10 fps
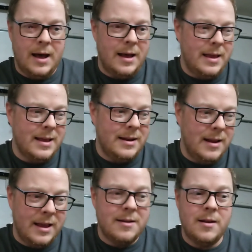in
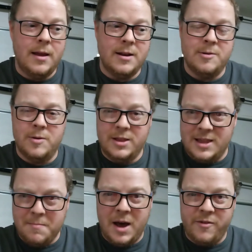the
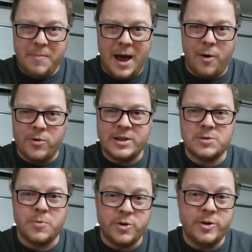amount of power that's
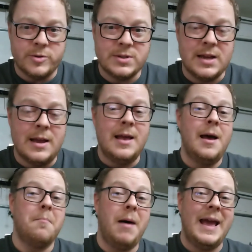produced
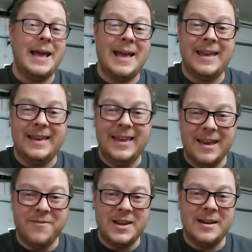by a
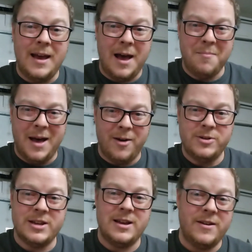given
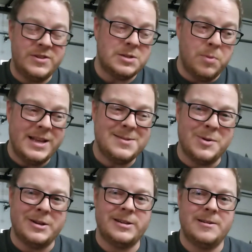amount of
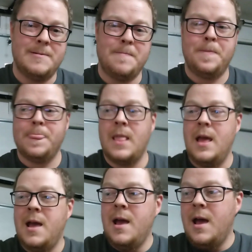displacement.
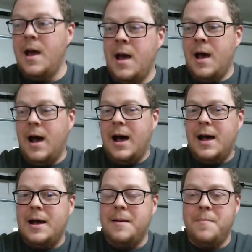
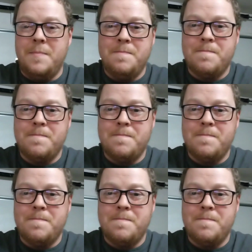For